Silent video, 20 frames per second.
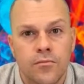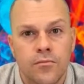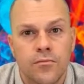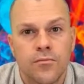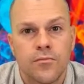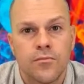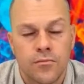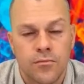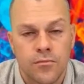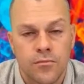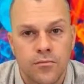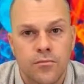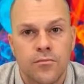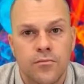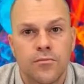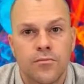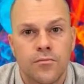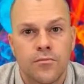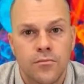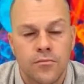
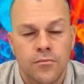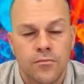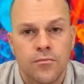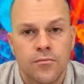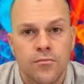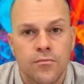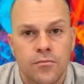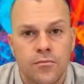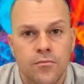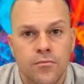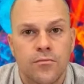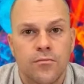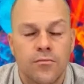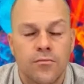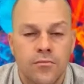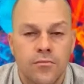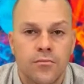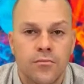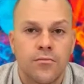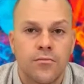
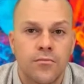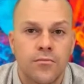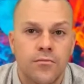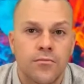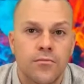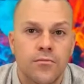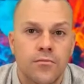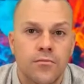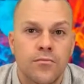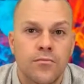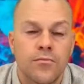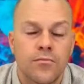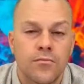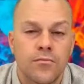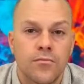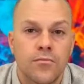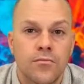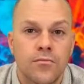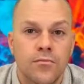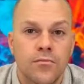
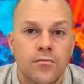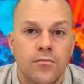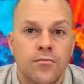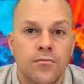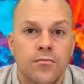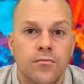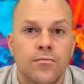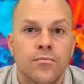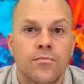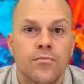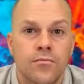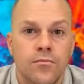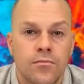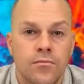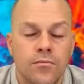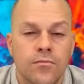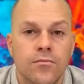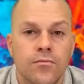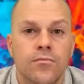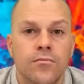
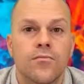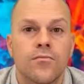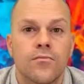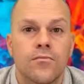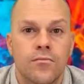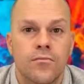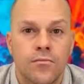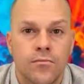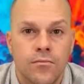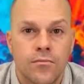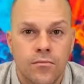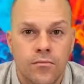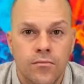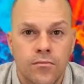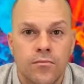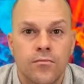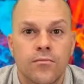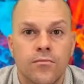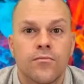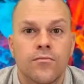
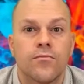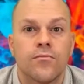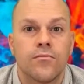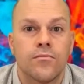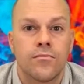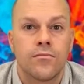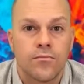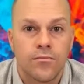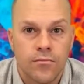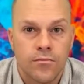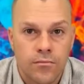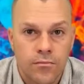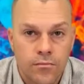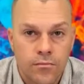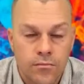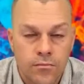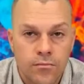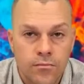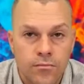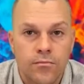
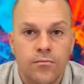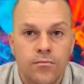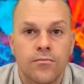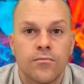This person isn't speaking.